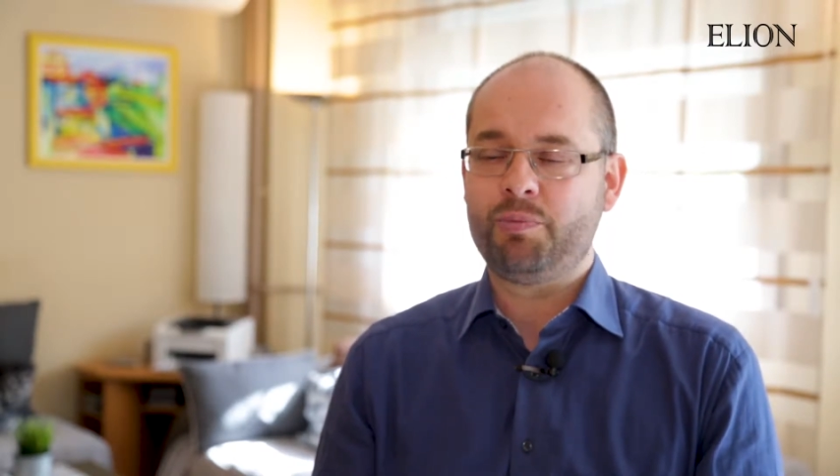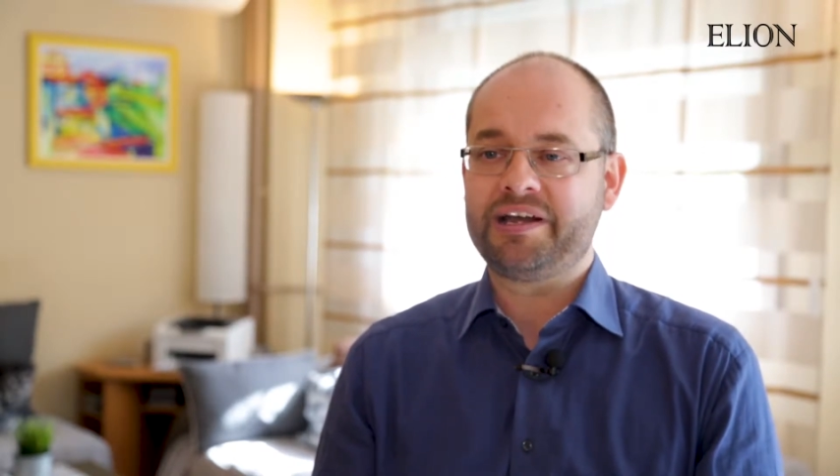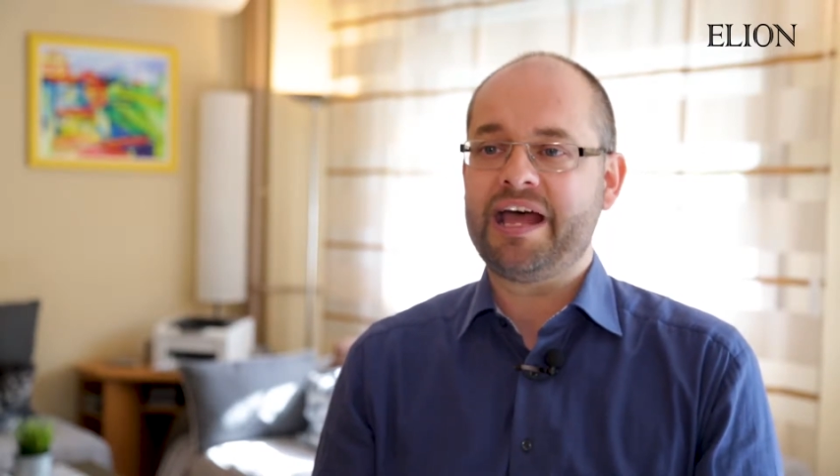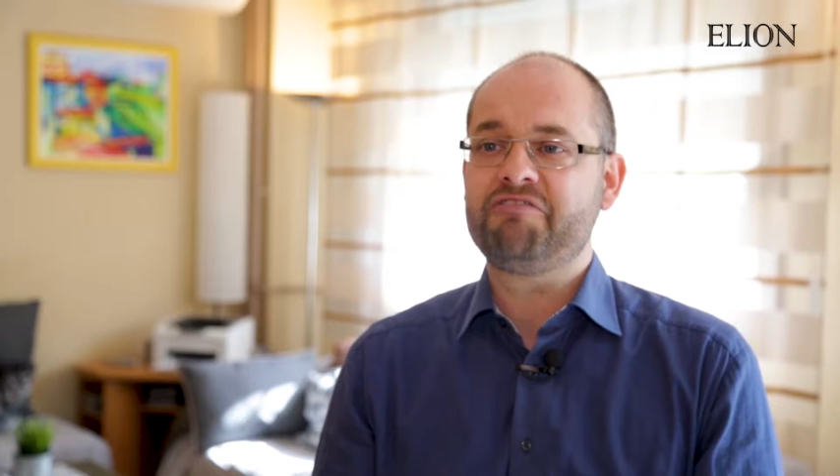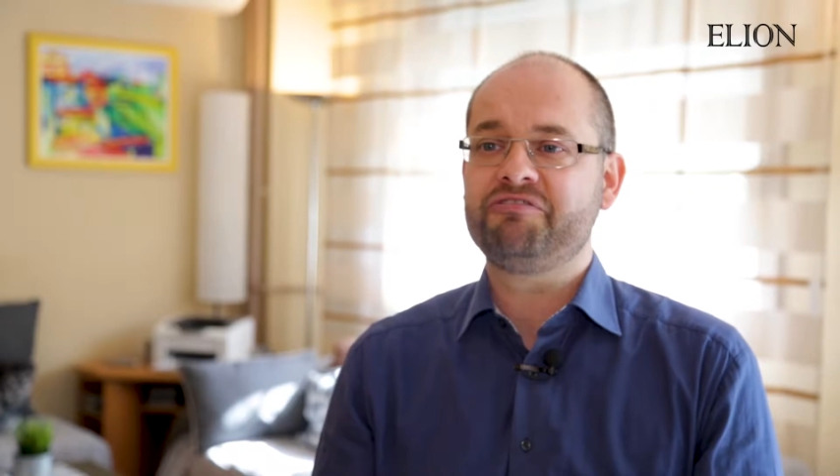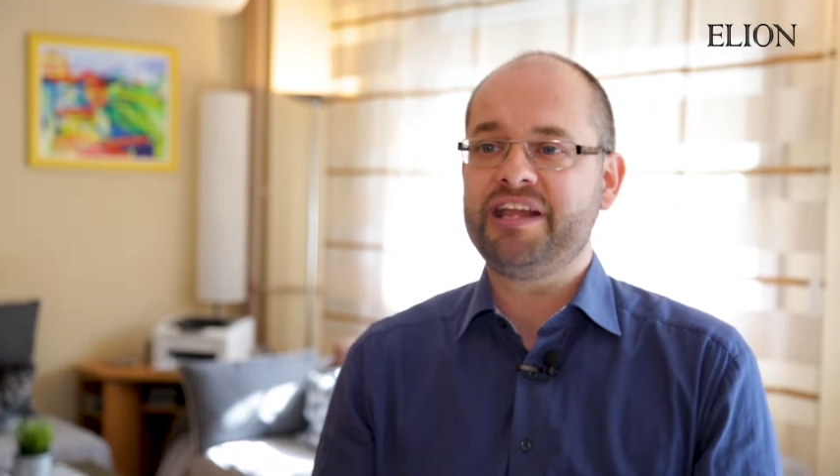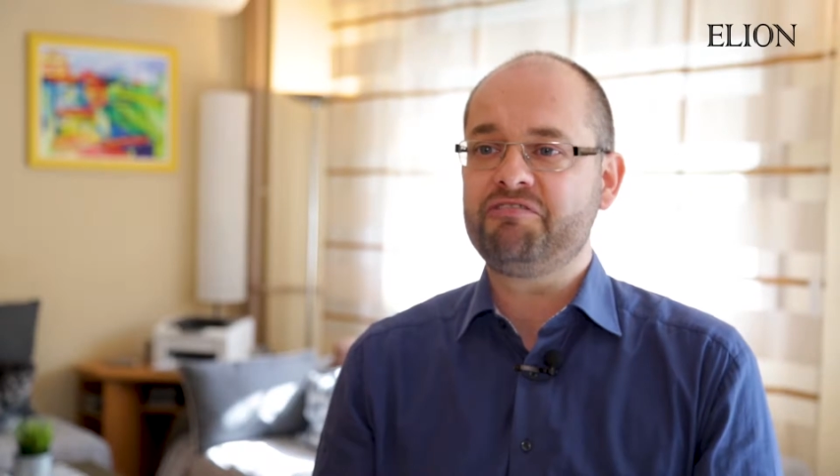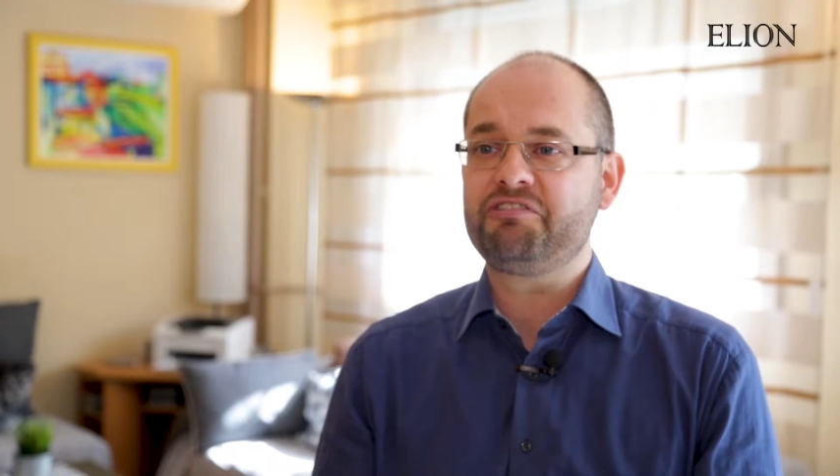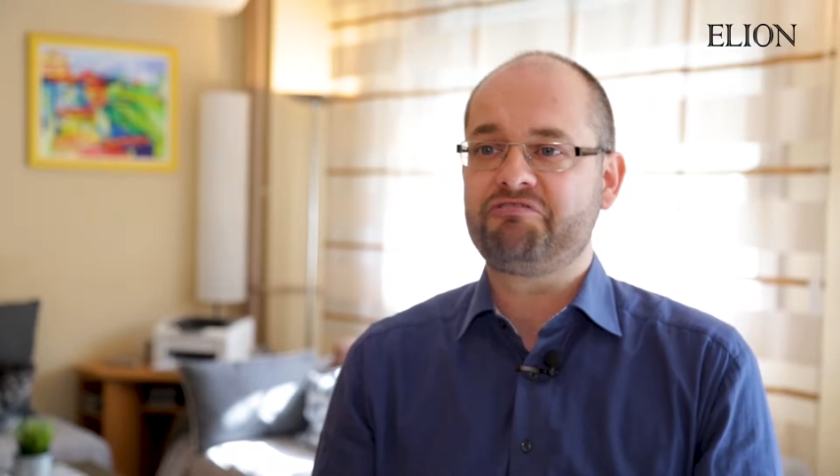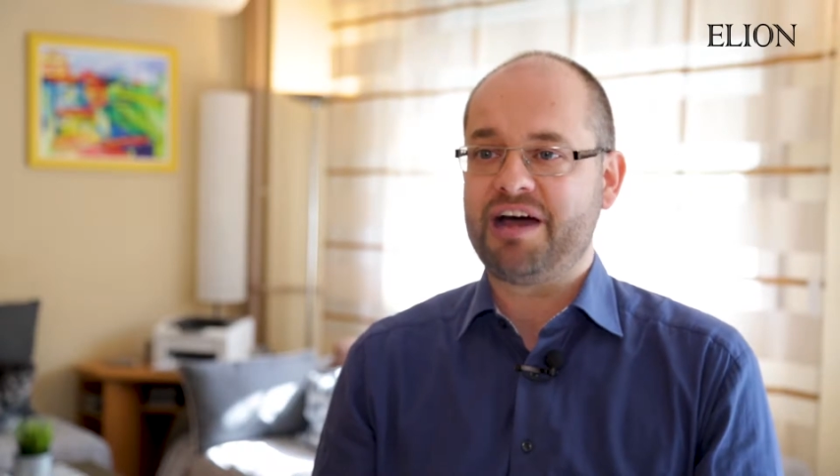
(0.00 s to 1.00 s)
but I have
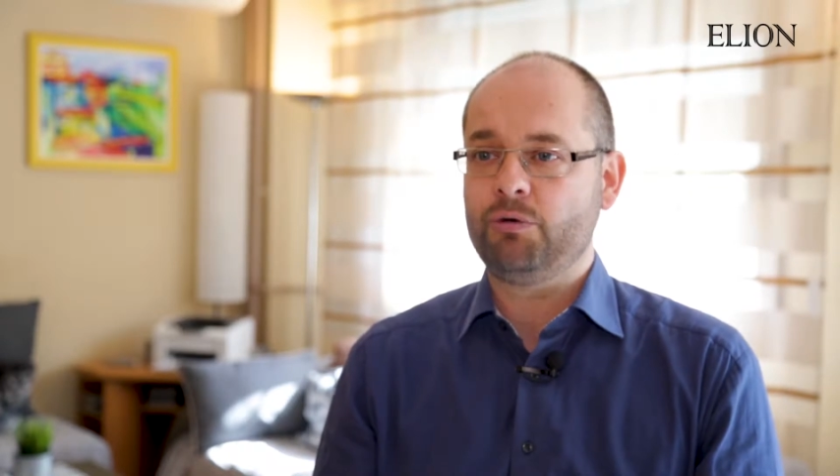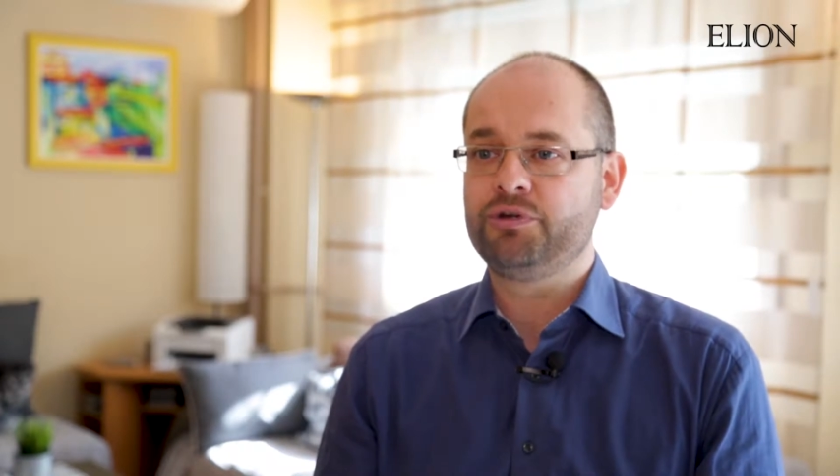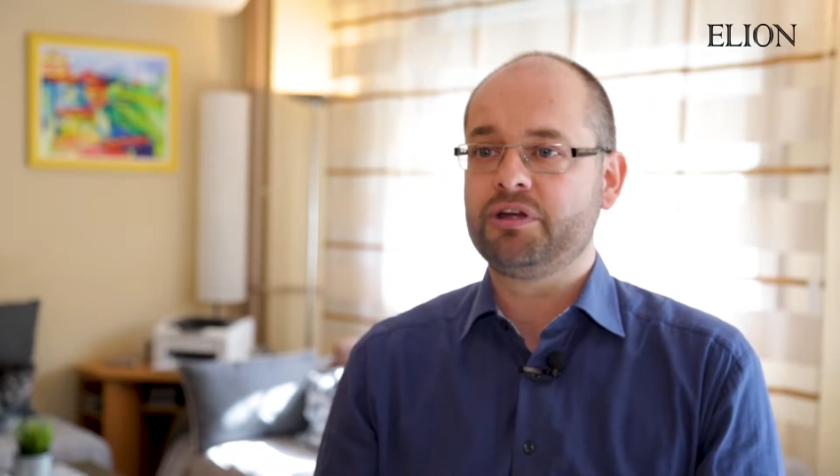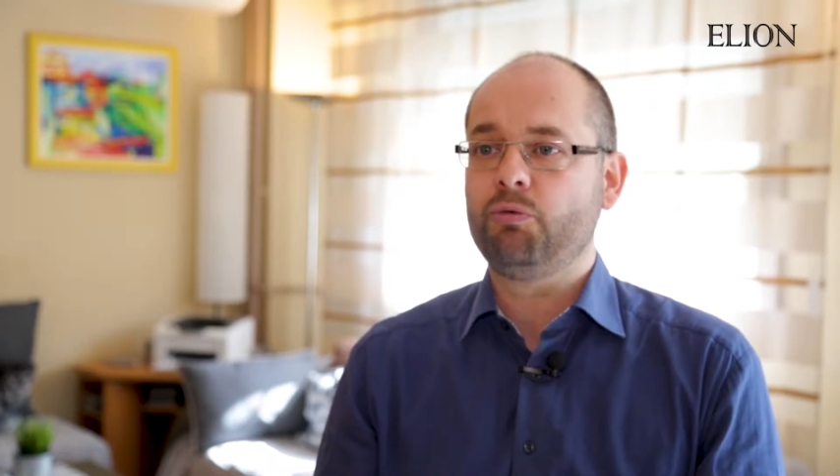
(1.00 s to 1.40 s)
never found